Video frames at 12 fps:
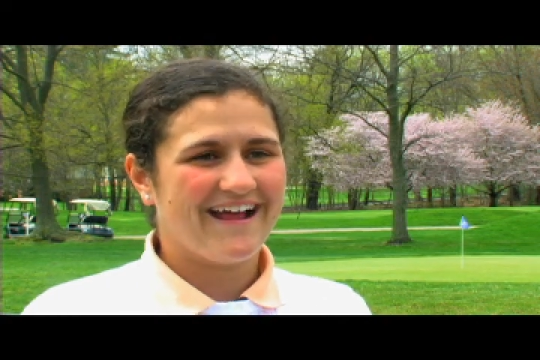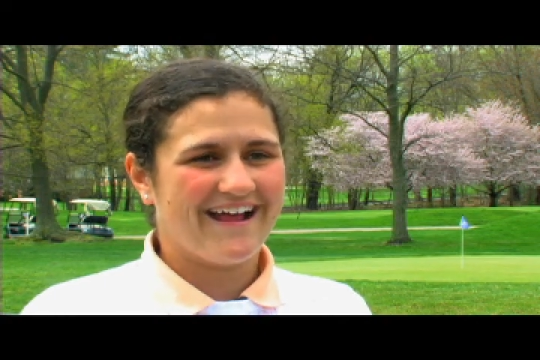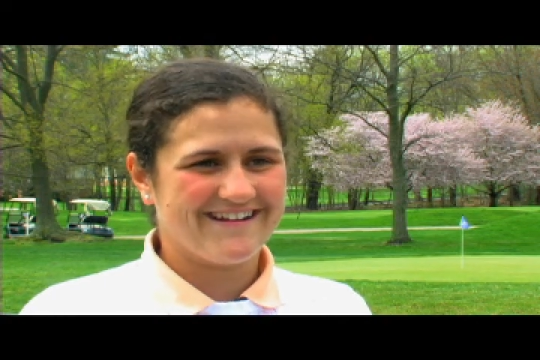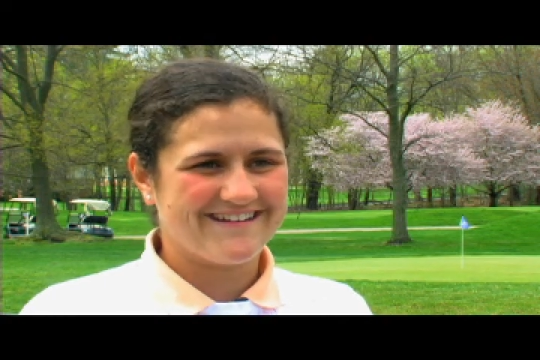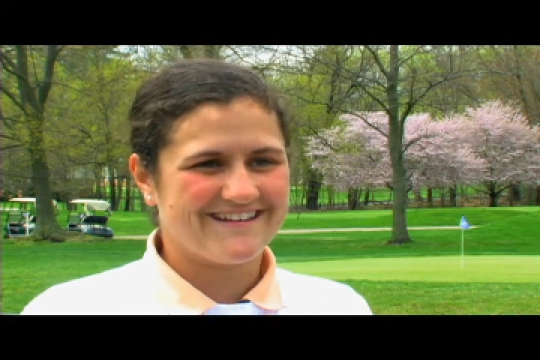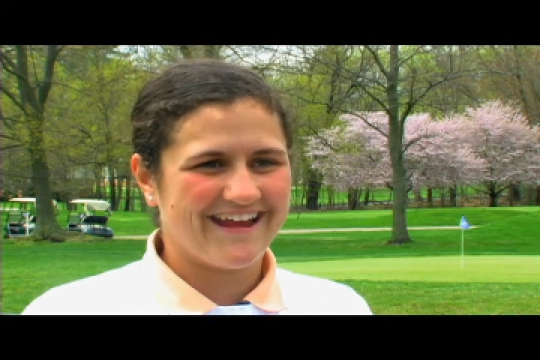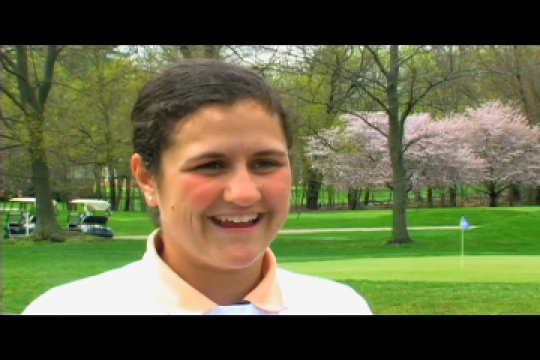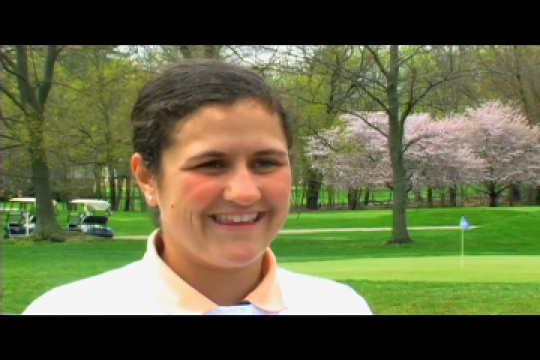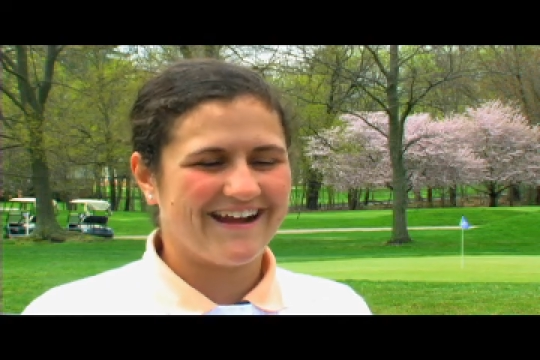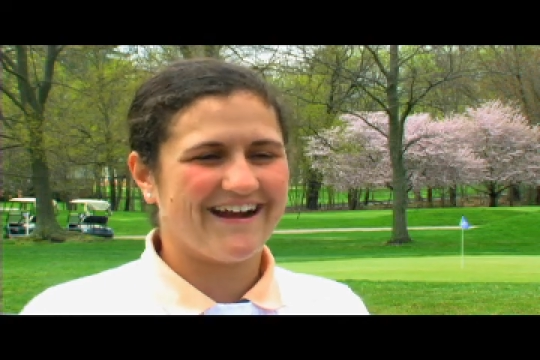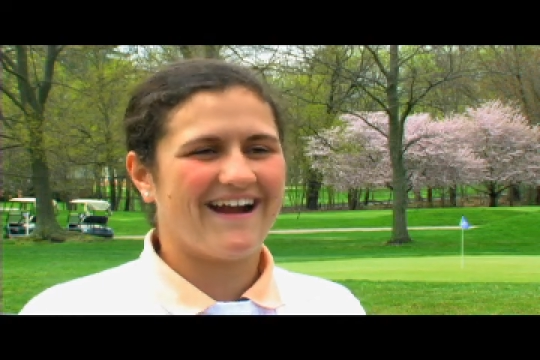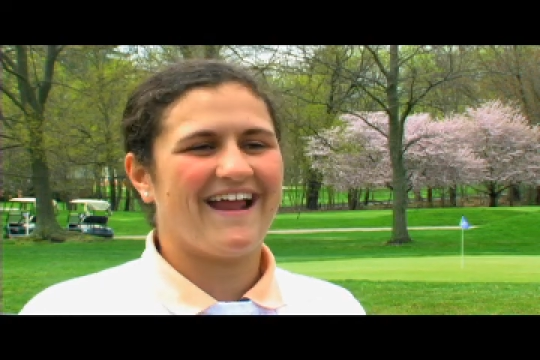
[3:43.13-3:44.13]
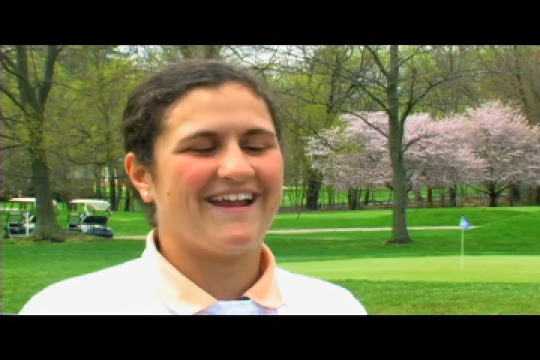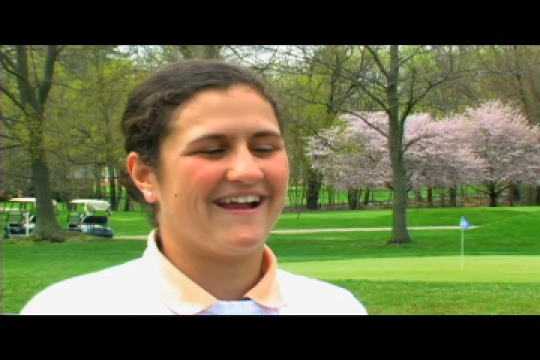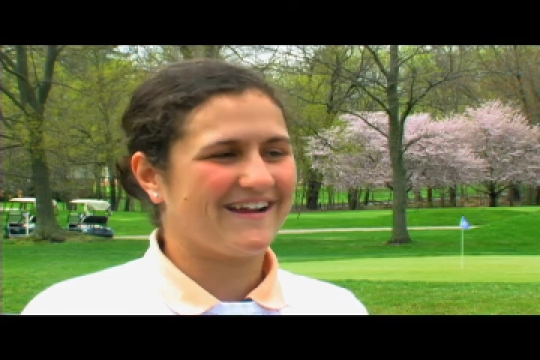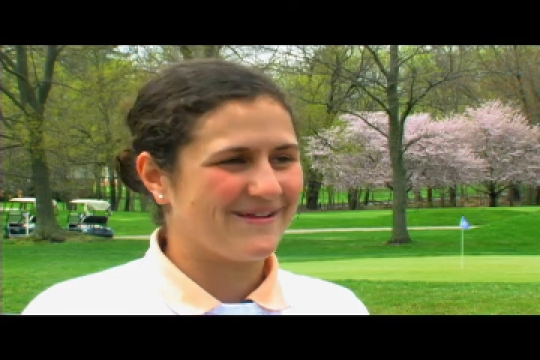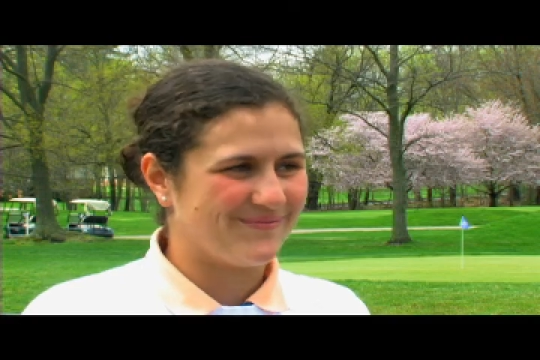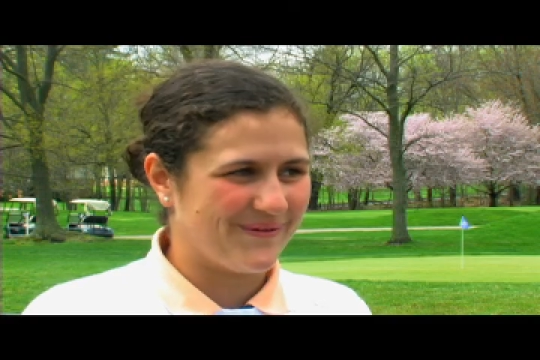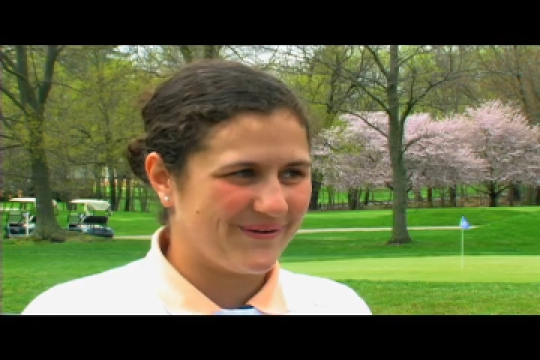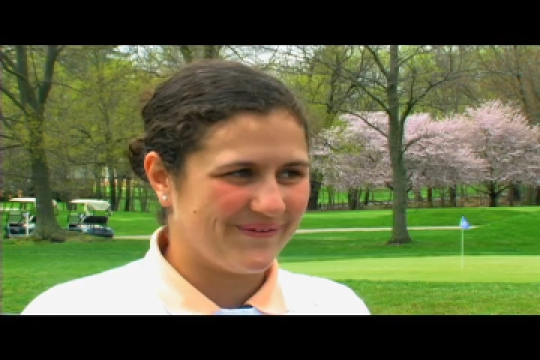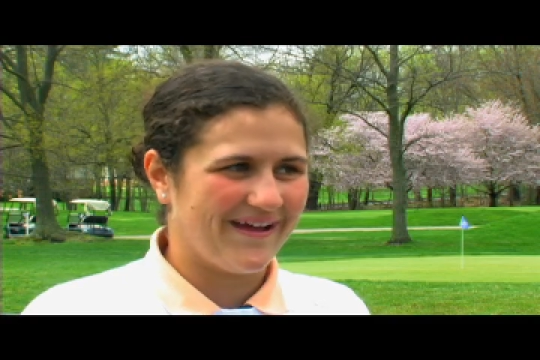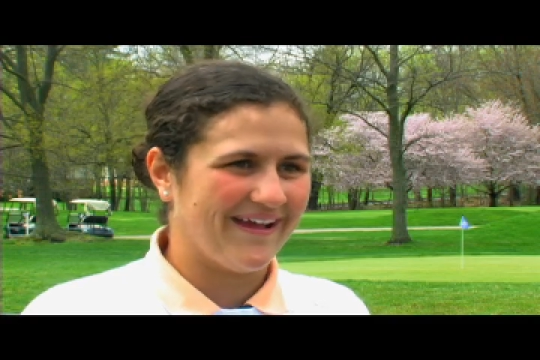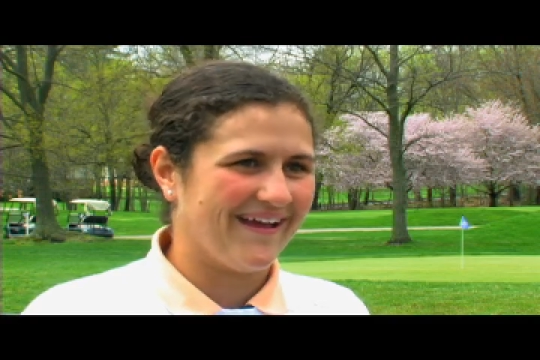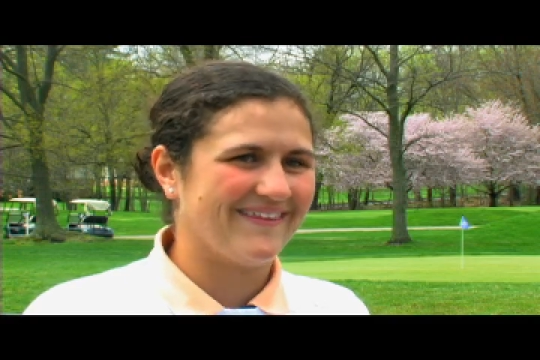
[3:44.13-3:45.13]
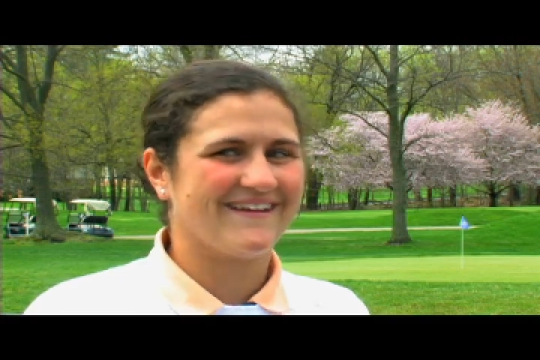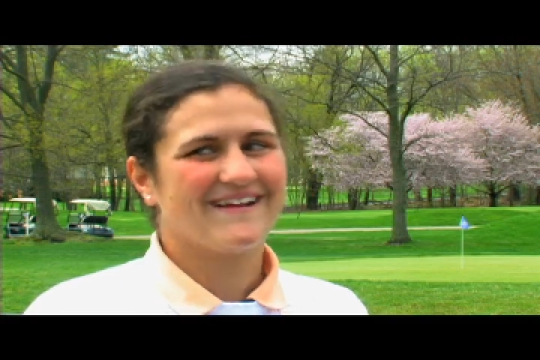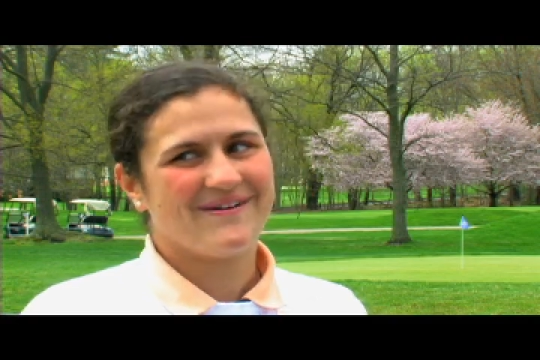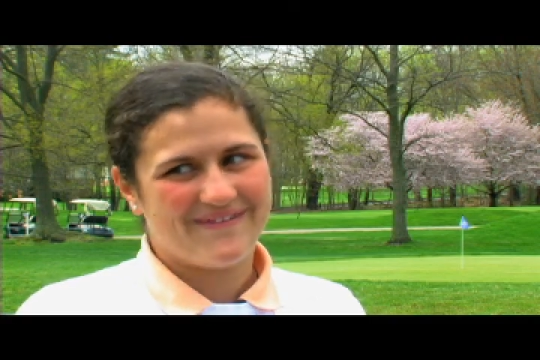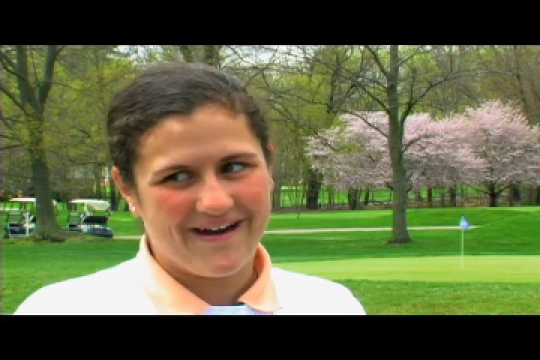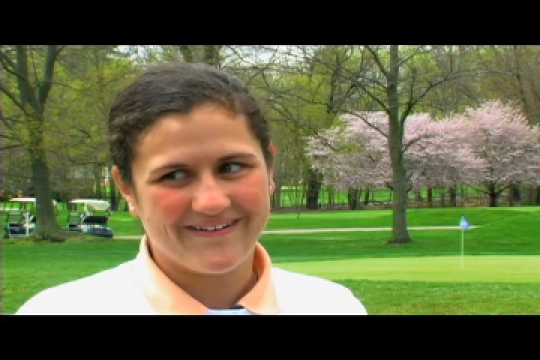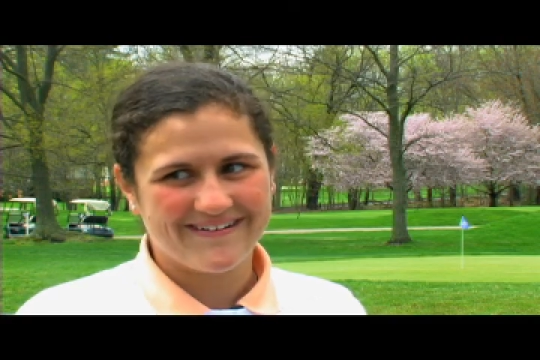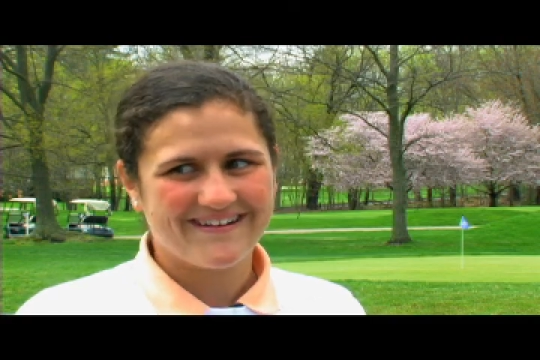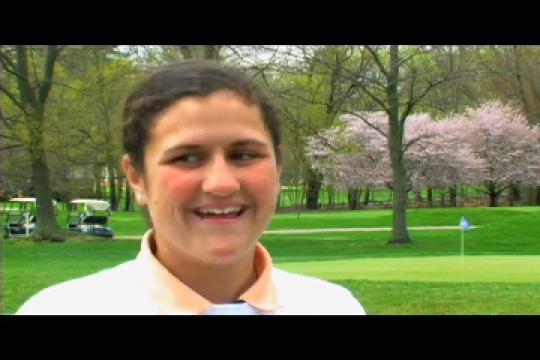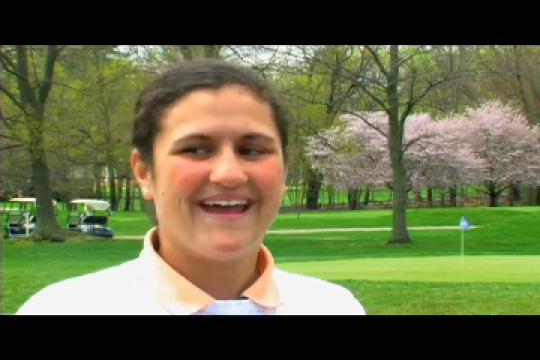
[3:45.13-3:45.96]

and stay there and not get blown away, and then come out